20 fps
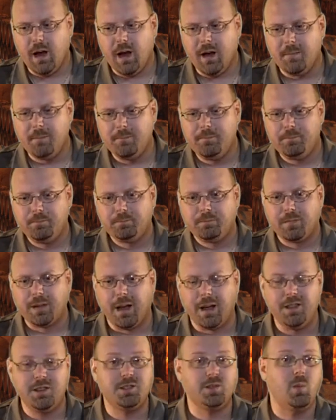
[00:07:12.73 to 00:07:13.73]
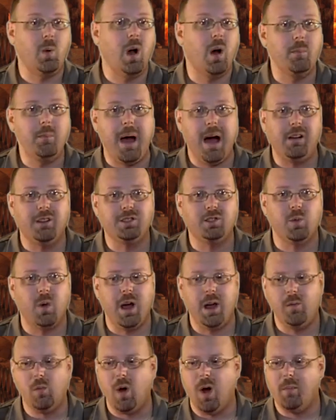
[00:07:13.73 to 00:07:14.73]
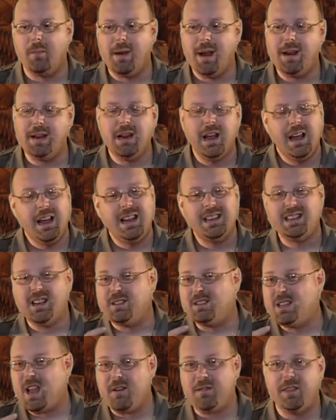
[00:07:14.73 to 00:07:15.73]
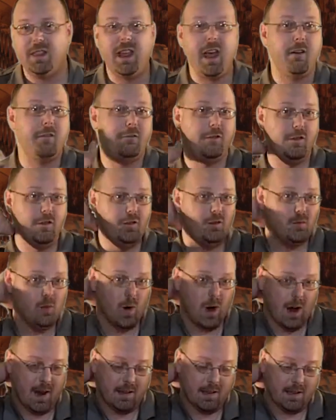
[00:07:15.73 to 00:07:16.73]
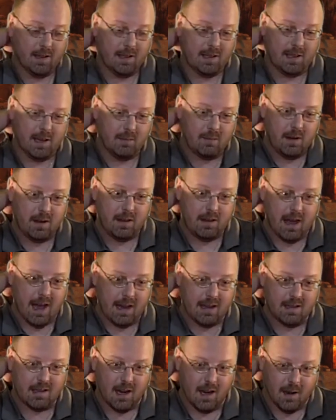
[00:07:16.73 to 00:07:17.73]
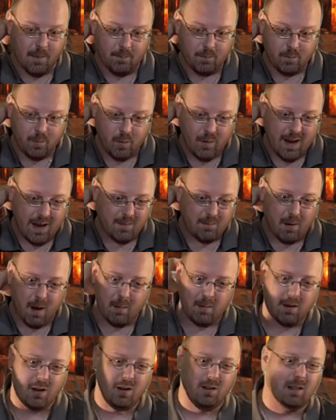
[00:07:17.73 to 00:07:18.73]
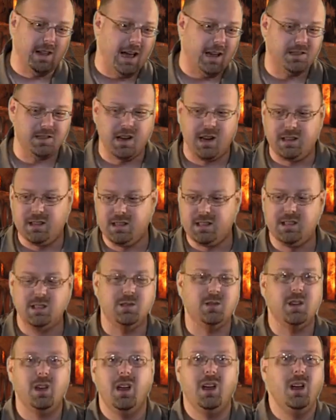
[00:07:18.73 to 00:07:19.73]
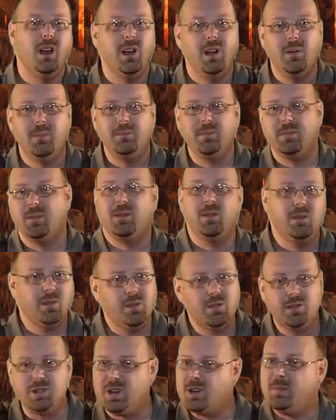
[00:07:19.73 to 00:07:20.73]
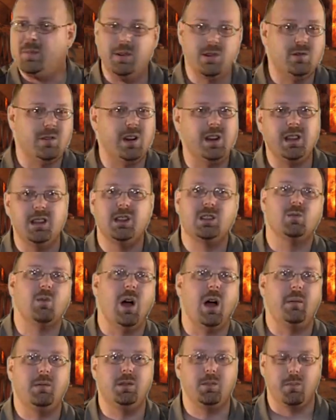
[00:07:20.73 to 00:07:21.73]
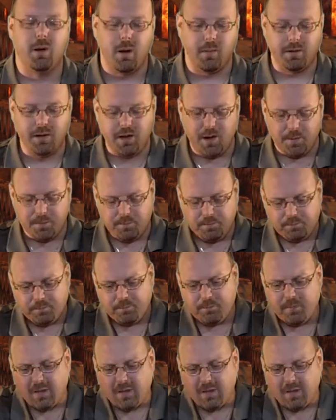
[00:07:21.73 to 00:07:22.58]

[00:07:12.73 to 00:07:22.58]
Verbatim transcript: Um, and this is a well balanced wine, well made. It's a definitely a food wine. This is something that um, when we had barbecue last night, this is should have been drinking this wine with the barbecue.